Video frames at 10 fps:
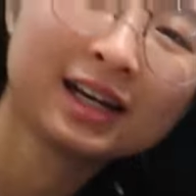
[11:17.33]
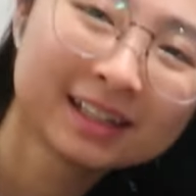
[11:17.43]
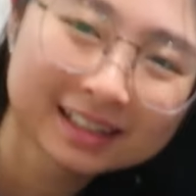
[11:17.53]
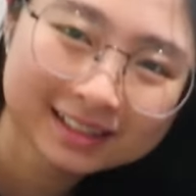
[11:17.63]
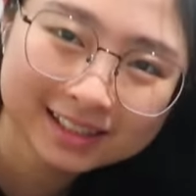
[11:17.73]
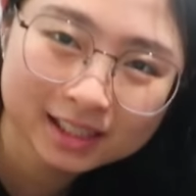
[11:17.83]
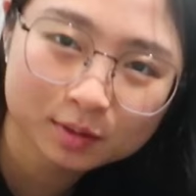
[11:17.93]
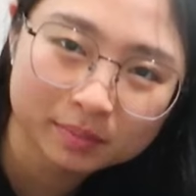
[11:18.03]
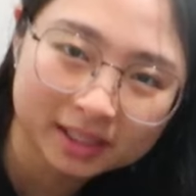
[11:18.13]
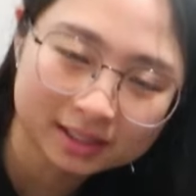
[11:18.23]
I guess this is
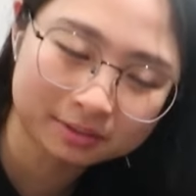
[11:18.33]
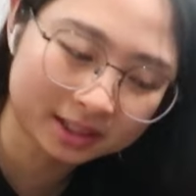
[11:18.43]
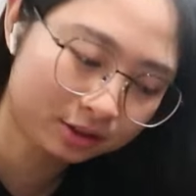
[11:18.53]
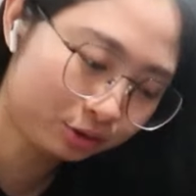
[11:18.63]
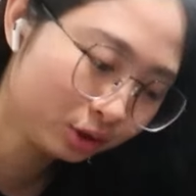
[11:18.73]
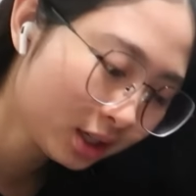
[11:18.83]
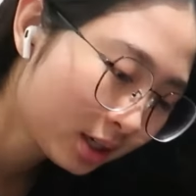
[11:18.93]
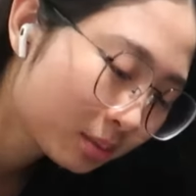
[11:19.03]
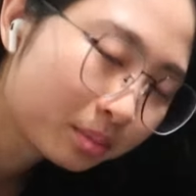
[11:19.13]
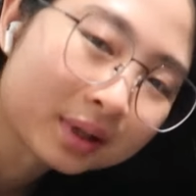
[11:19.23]
the best that we can do.
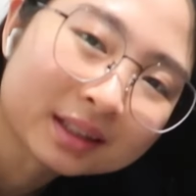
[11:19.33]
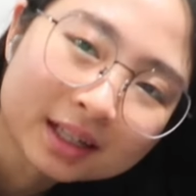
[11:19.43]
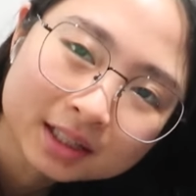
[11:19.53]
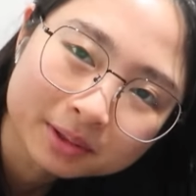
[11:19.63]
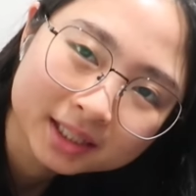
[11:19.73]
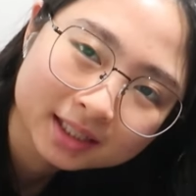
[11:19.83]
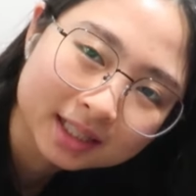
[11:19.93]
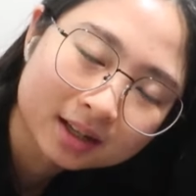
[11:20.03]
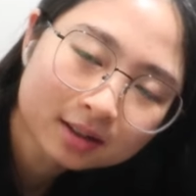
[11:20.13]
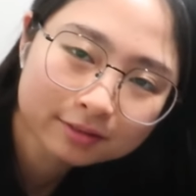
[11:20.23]
But anyways,
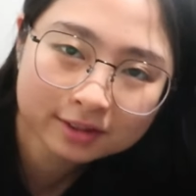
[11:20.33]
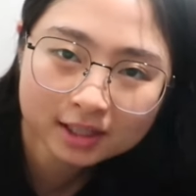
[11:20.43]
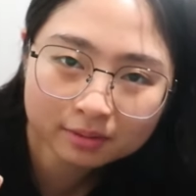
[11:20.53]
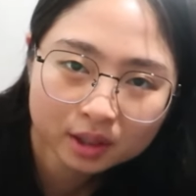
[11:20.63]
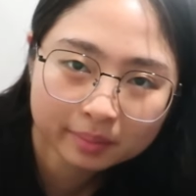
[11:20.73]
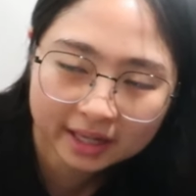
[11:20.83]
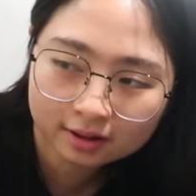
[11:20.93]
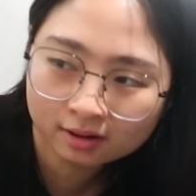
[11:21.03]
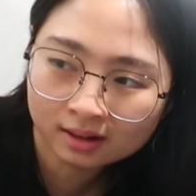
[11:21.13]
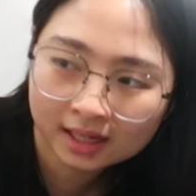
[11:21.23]
yeah, first I'm gonna
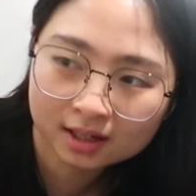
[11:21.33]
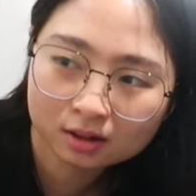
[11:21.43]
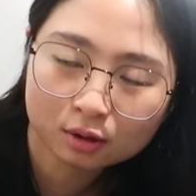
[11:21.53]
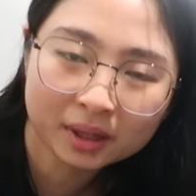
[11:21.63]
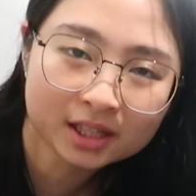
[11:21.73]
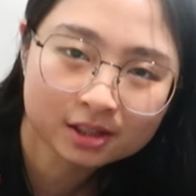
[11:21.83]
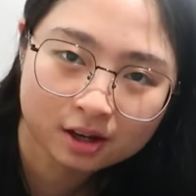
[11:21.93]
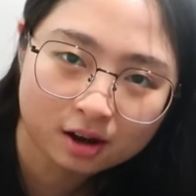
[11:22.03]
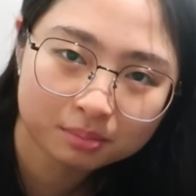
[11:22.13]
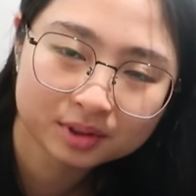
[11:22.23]
pack all like my
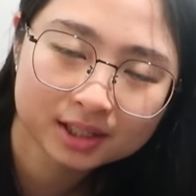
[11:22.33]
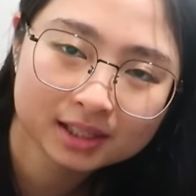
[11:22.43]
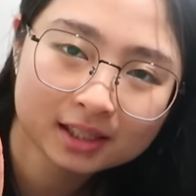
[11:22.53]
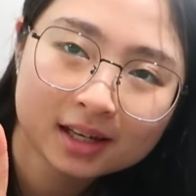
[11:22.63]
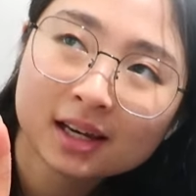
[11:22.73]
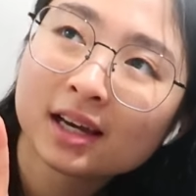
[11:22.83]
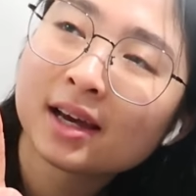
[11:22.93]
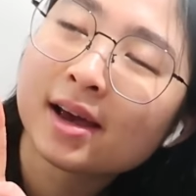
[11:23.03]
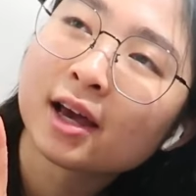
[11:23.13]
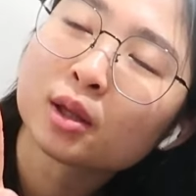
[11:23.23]
tops
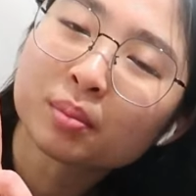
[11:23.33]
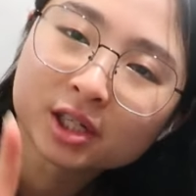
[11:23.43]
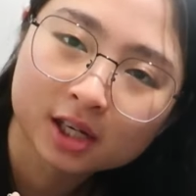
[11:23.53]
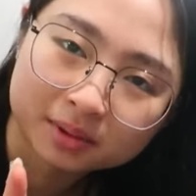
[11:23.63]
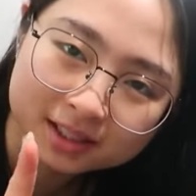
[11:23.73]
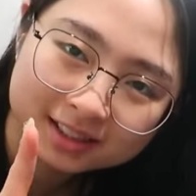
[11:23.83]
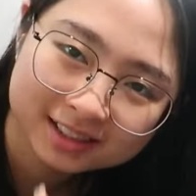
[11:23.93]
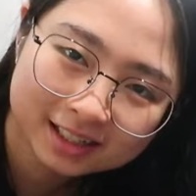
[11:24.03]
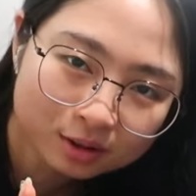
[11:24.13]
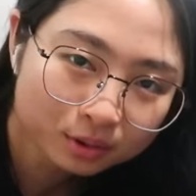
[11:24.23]
and pajamas
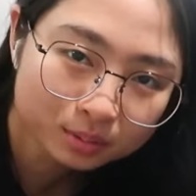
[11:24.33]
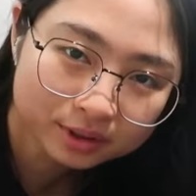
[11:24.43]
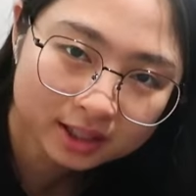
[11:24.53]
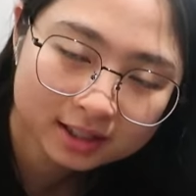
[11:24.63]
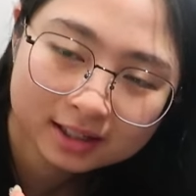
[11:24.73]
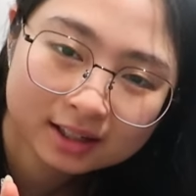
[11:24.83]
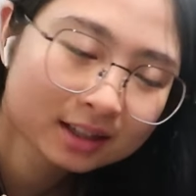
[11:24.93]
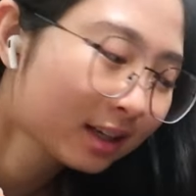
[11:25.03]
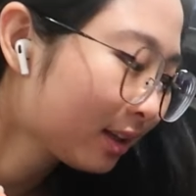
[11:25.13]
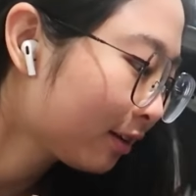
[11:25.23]
that I want to bring,
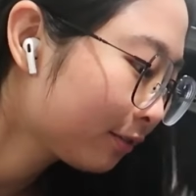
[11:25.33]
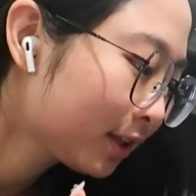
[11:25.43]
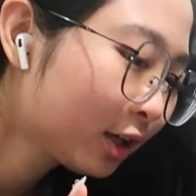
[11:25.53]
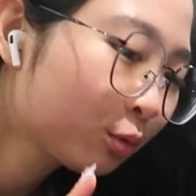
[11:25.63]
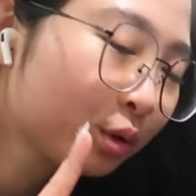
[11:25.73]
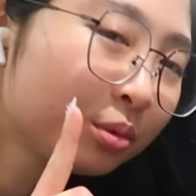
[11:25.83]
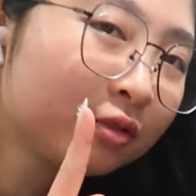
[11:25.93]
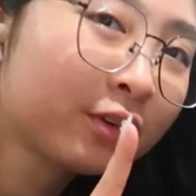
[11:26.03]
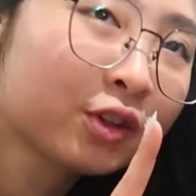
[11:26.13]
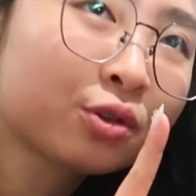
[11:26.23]
and then after that we'll
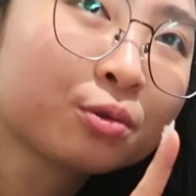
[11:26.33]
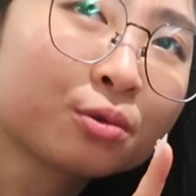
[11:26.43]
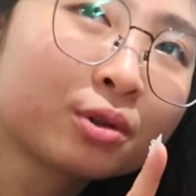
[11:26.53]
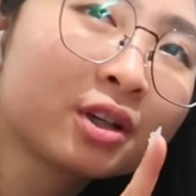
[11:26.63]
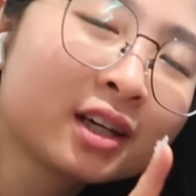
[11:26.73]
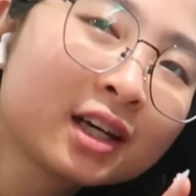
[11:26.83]
move on to